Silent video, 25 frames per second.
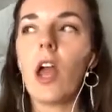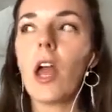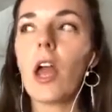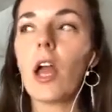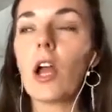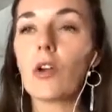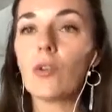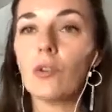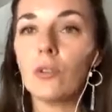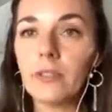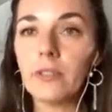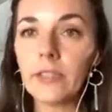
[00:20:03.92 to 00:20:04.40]

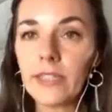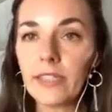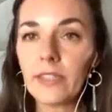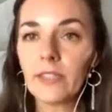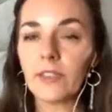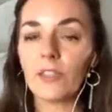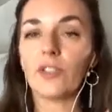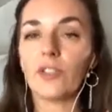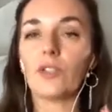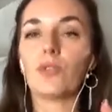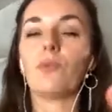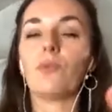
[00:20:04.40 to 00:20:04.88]

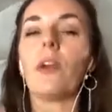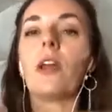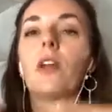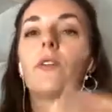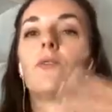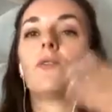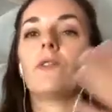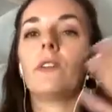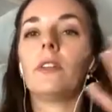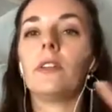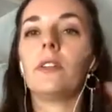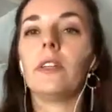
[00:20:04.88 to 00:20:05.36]
leads to a
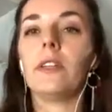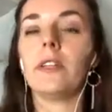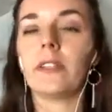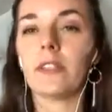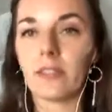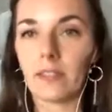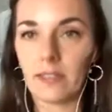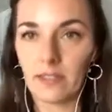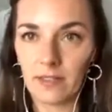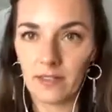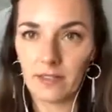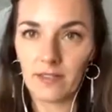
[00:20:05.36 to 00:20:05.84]
release
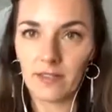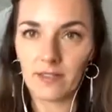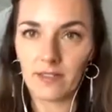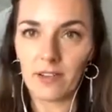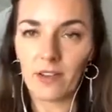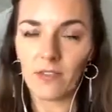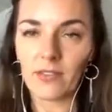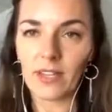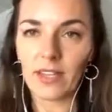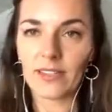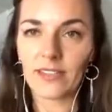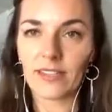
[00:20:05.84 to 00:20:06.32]

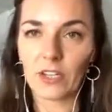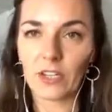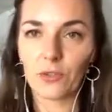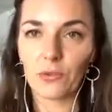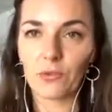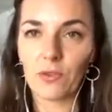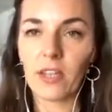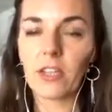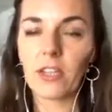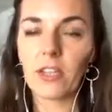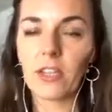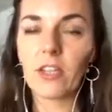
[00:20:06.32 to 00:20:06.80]
of that
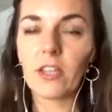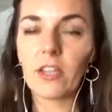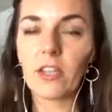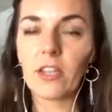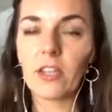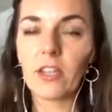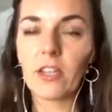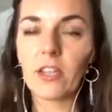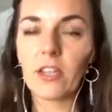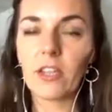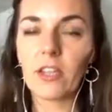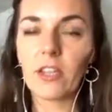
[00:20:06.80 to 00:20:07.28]
sexual energy,
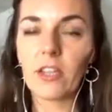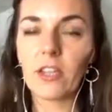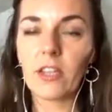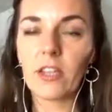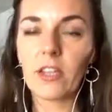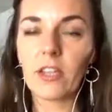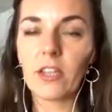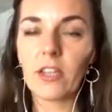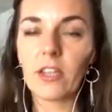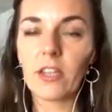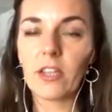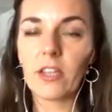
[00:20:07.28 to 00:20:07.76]
and we
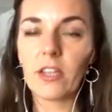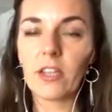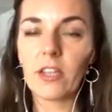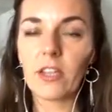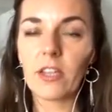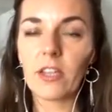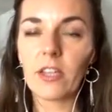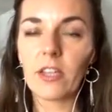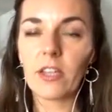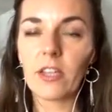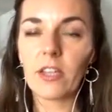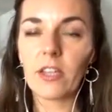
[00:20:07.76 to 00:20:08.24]
call that
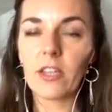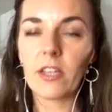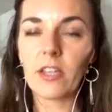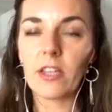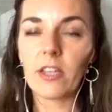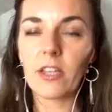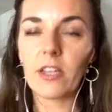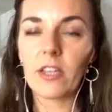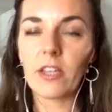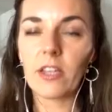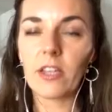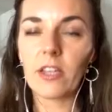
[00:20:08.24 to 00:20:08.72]

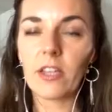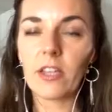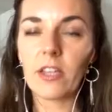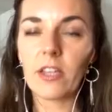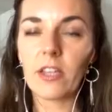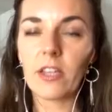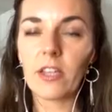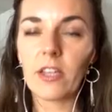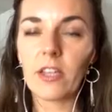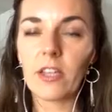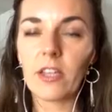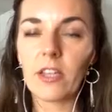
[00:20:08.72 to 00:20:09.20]
orgasm.
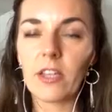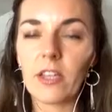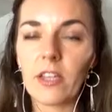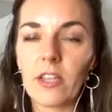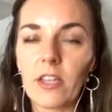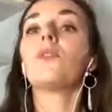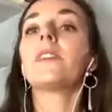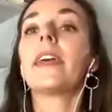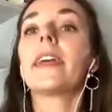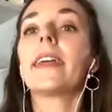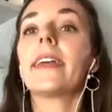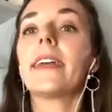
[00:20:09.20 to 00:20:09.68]
So there's a few
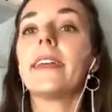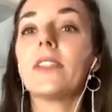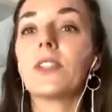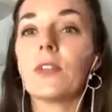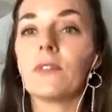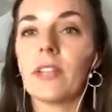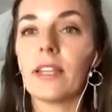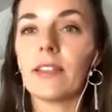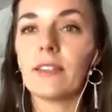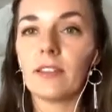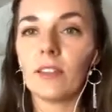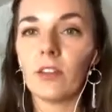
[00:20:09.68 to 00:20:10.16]
seconds
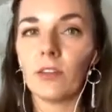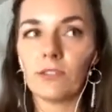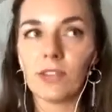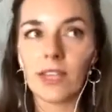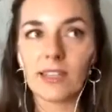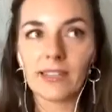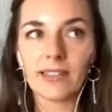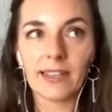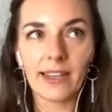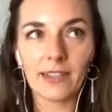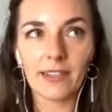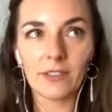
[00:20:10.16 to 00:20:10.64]
of
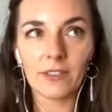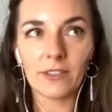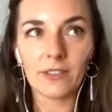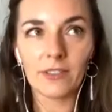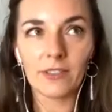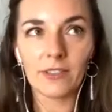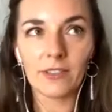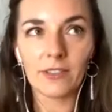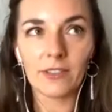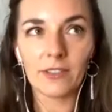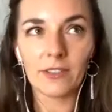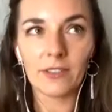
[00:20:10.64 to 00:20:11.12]
that kind of
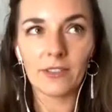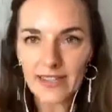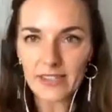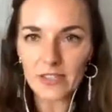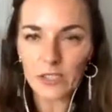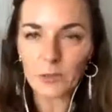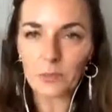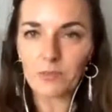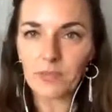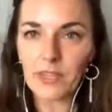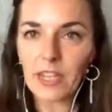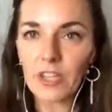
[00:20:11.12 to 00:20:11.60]
intense
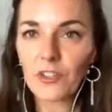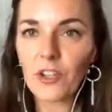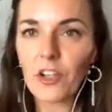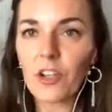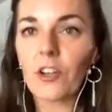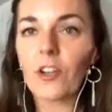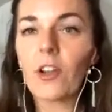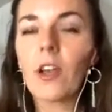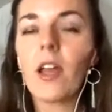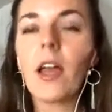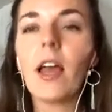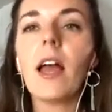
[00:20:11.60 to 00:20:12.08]

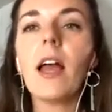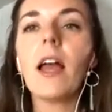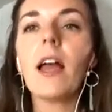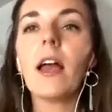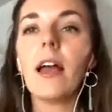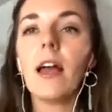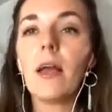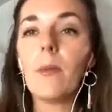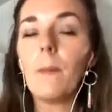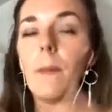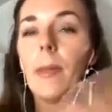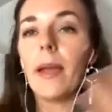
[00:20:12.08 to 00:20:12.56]
pleasure.
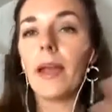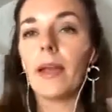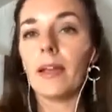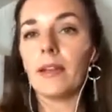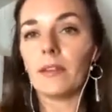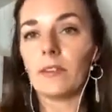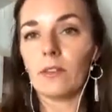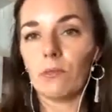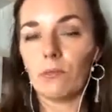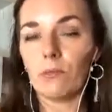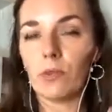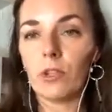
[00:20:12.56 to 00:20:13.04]
A
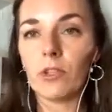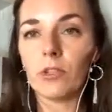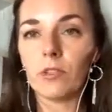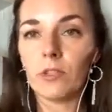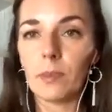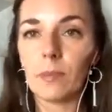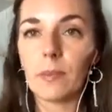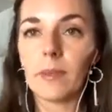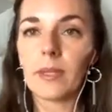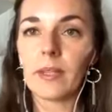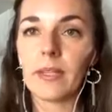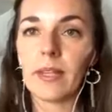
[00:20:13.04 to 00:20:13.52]
man will
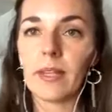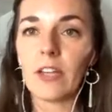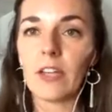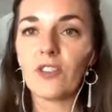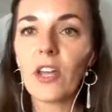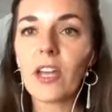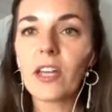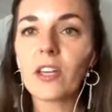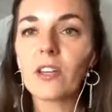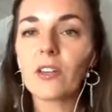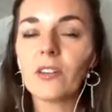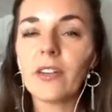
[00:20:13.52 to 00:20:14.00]
typically
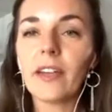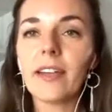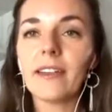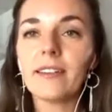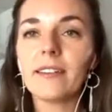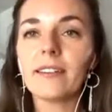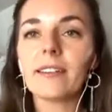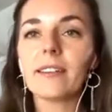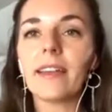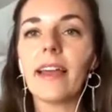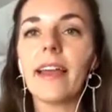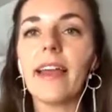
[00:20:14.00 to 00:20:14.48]

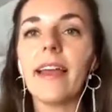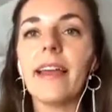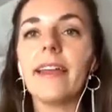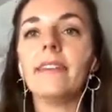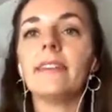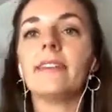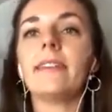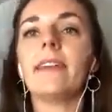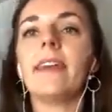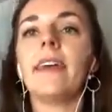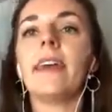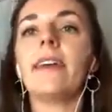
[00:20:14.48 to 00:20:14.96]
ejaculate, and
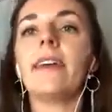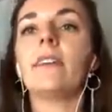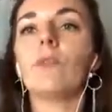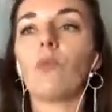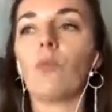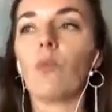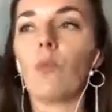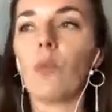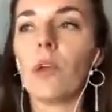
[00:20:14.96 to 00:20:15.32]
then we